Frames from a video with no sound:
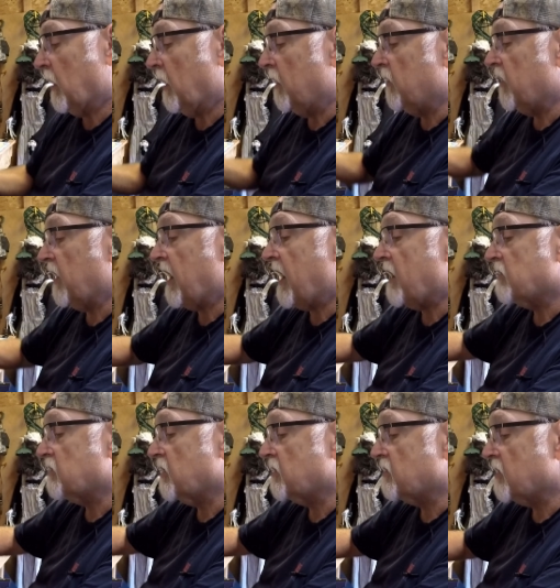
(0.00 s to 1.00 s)
And the
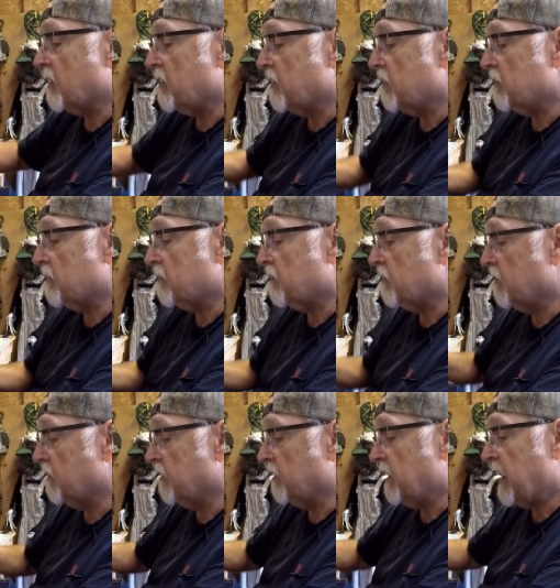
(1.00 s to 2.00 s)
gaskets on it.
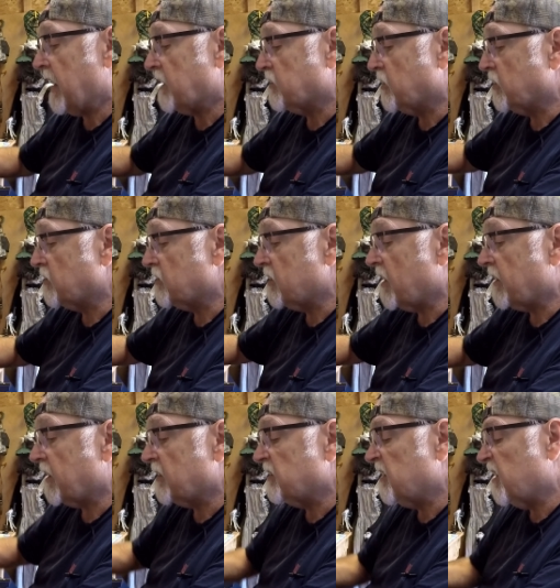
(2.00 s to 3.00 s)
The gaskets,
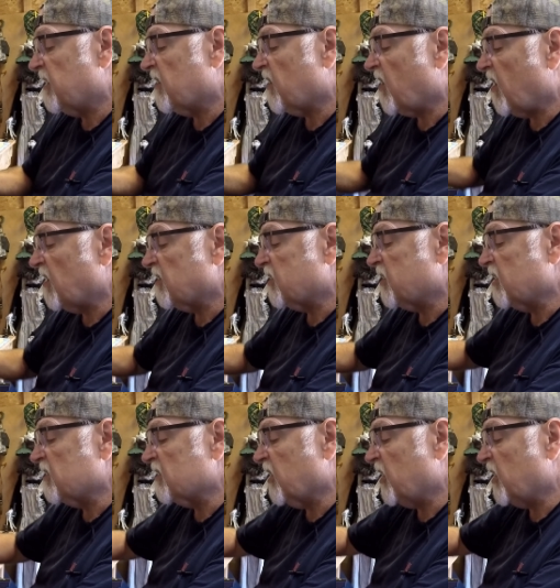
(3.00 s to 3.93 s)
like I said, are all still